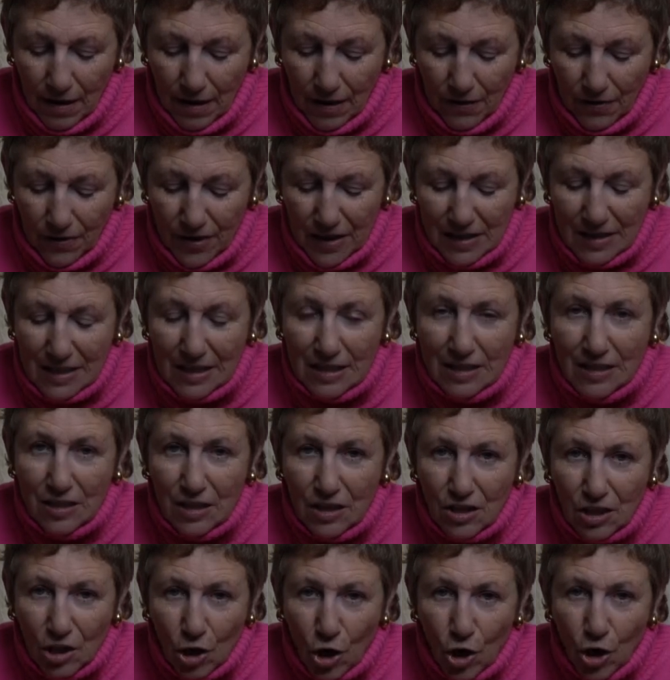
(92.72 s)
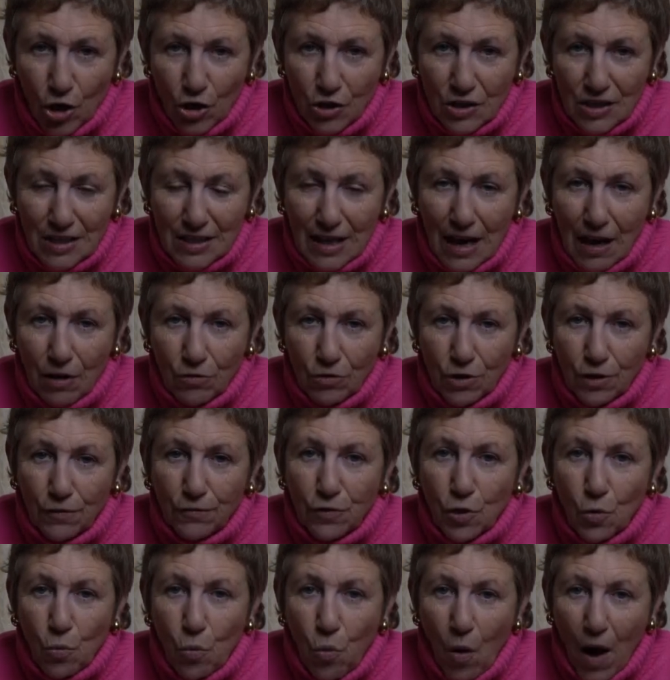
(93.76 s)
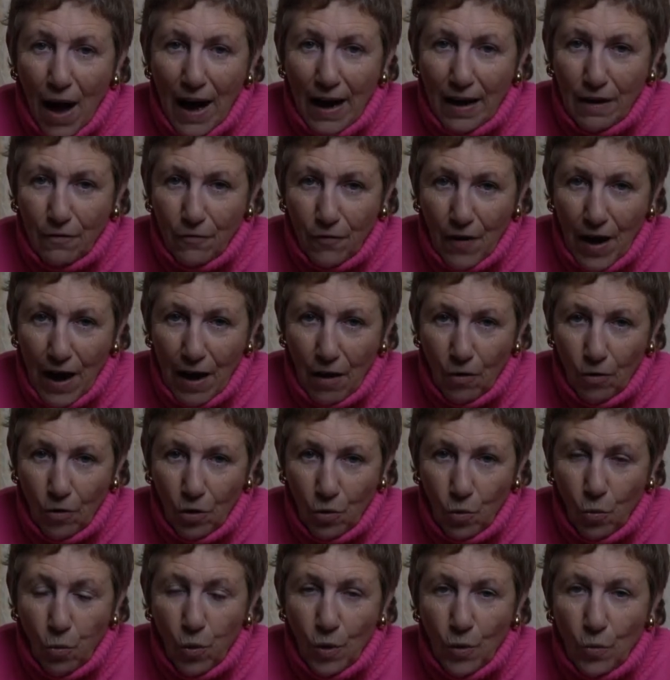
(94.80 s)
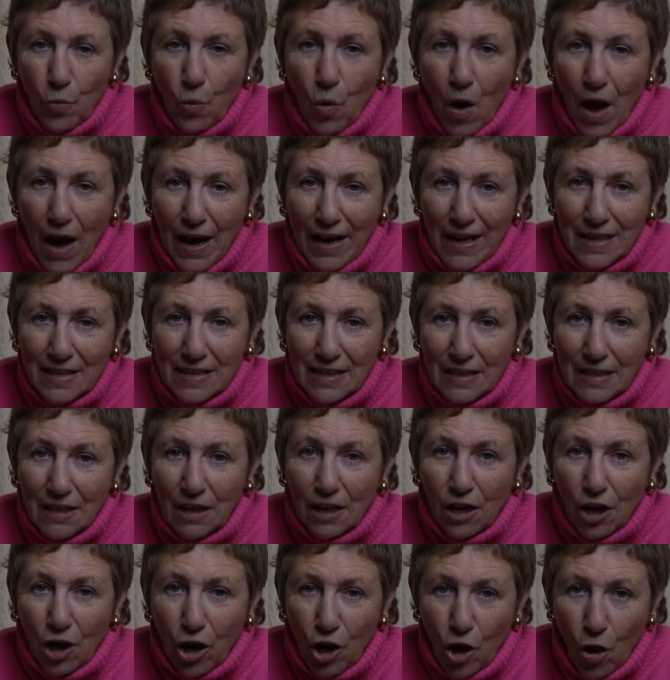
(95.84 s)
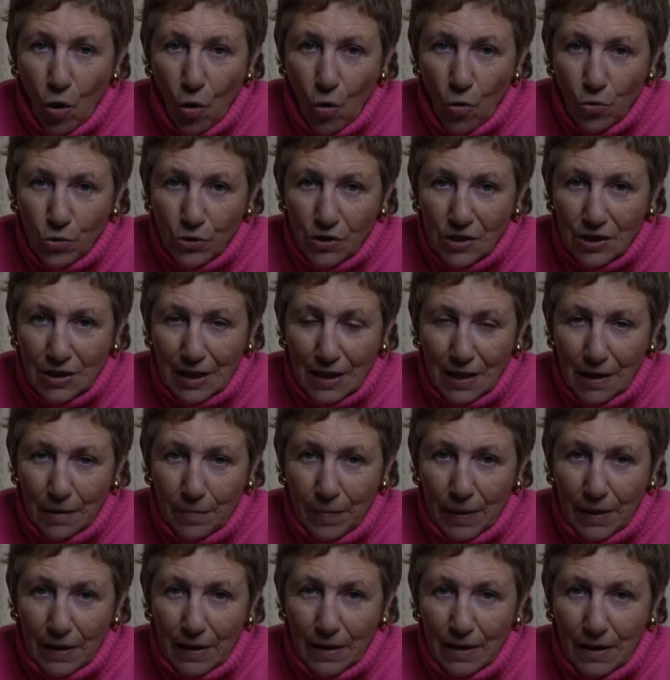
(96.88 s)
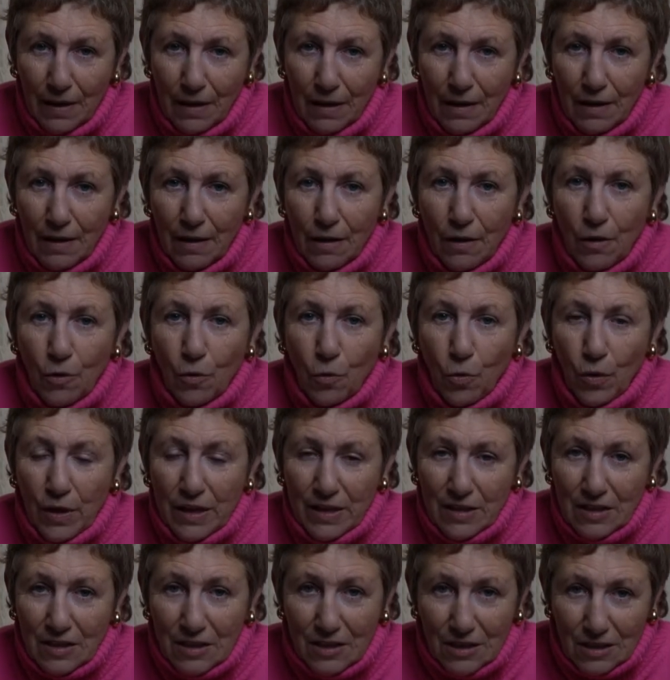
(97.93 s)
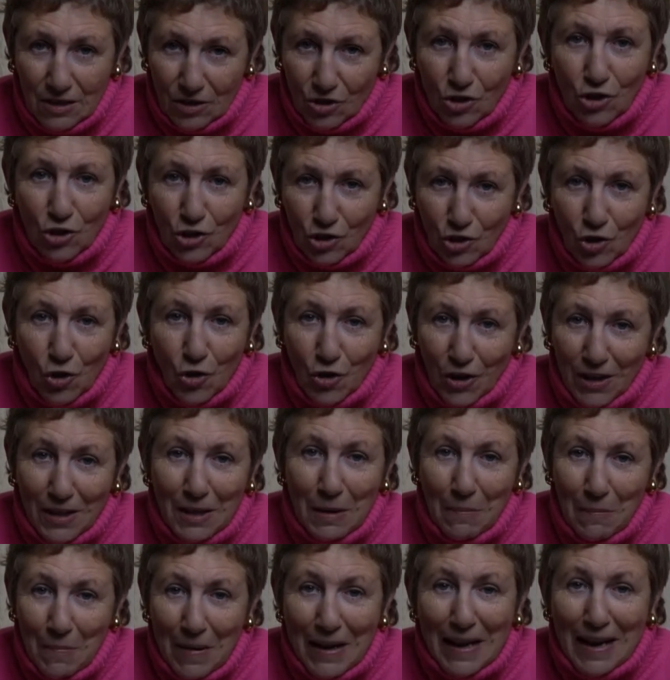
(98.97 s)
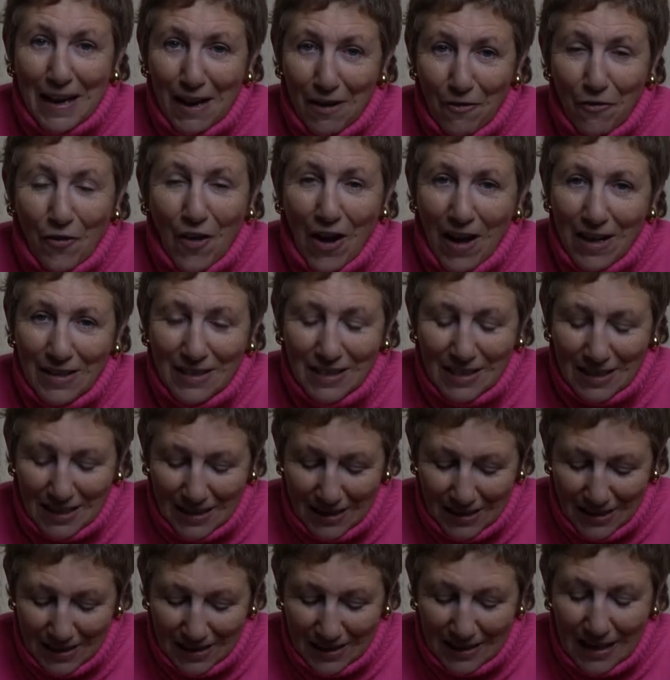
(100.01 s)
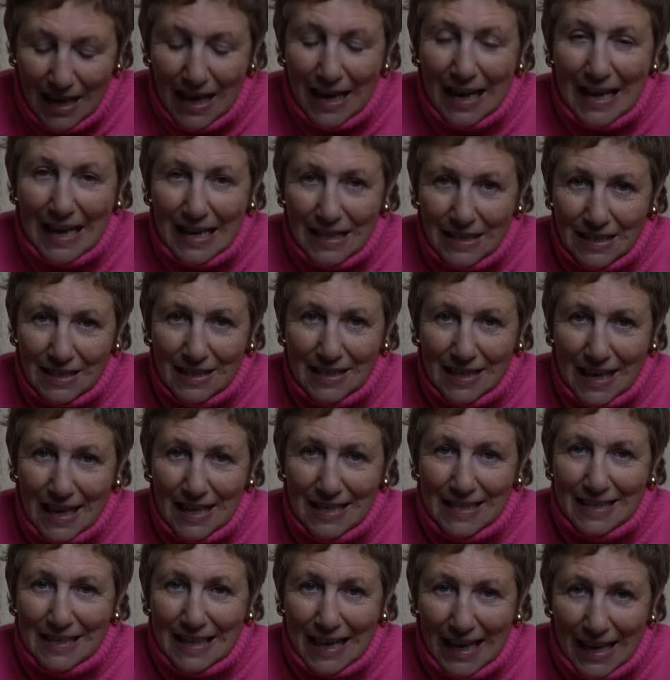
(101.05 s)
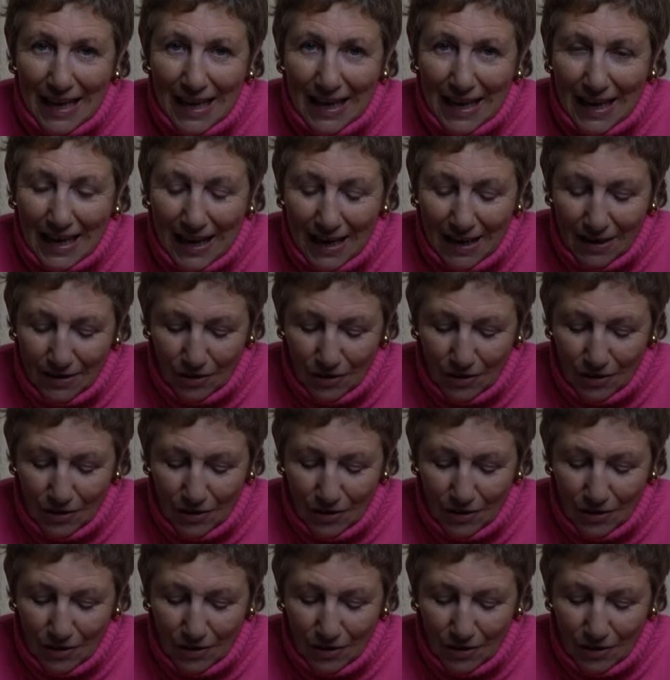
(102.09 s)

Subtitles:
This is the third sound of the Y vowel. When Y is in a closed syllable, when it's stuck in the middle of consonants, it says I.